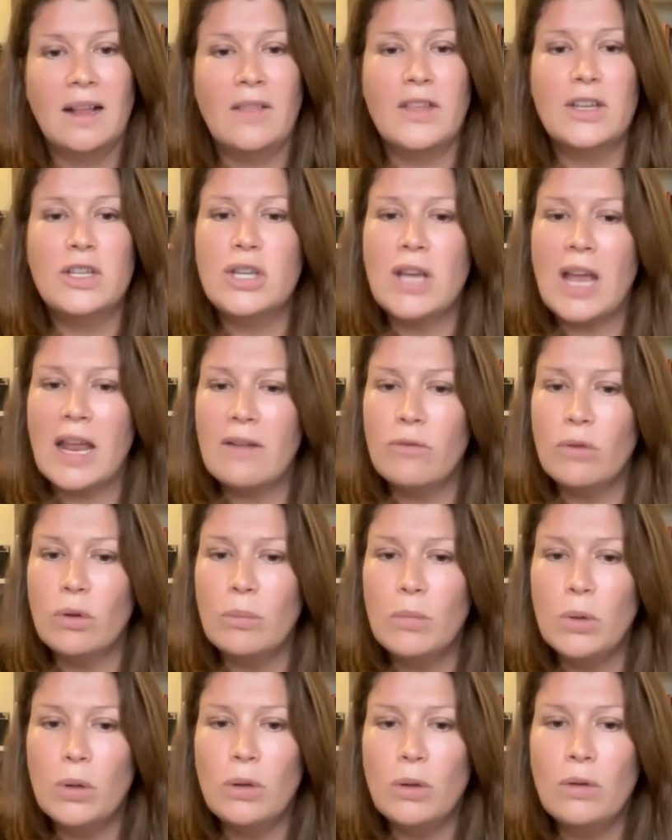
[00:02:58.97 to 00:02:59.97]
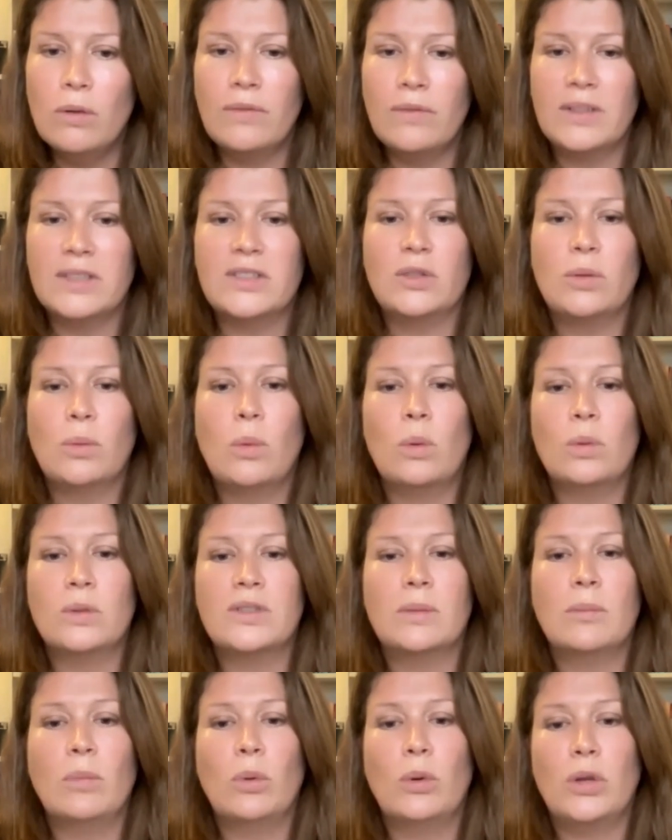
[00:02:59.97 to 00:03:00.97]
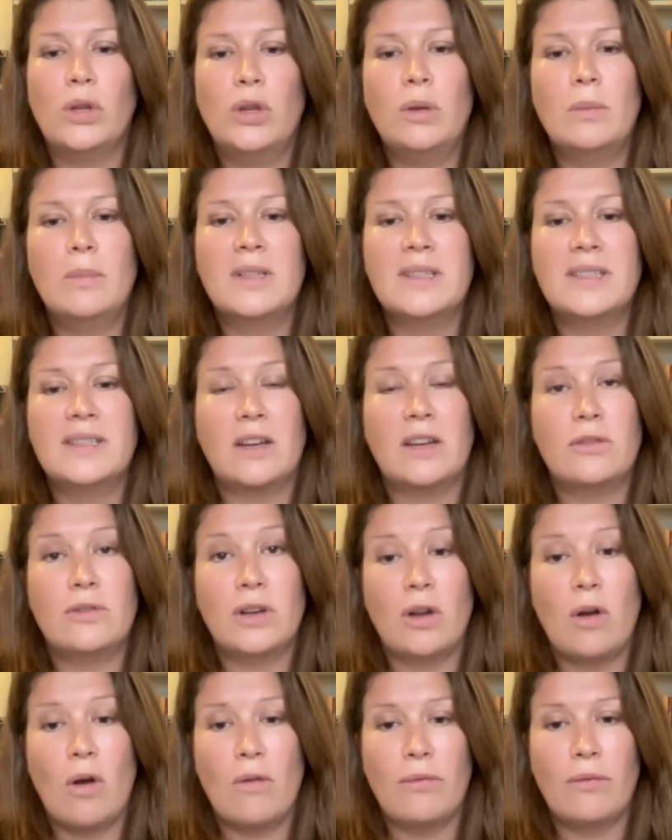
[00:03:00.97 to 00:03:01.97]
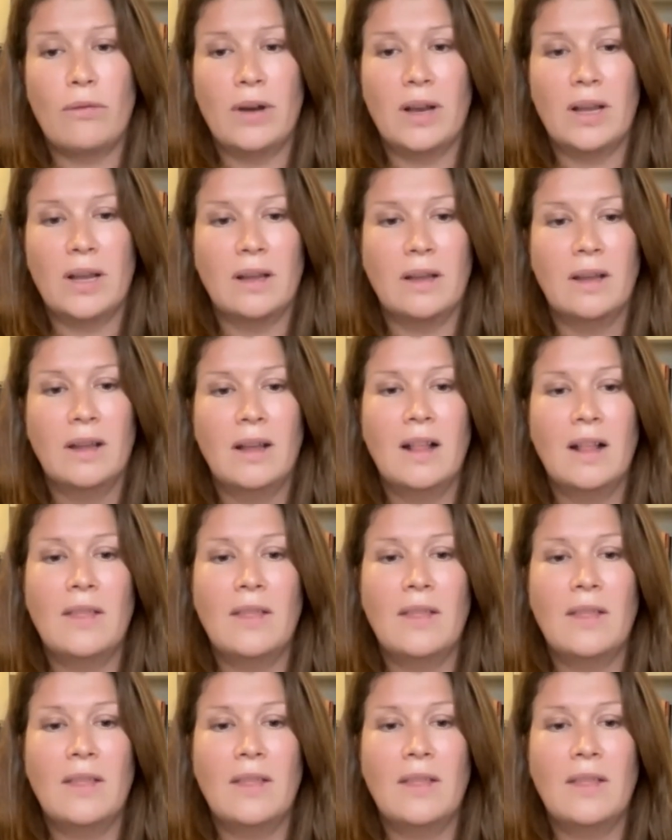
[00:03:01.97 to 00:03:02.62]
The general move is towards a more human-centric offering.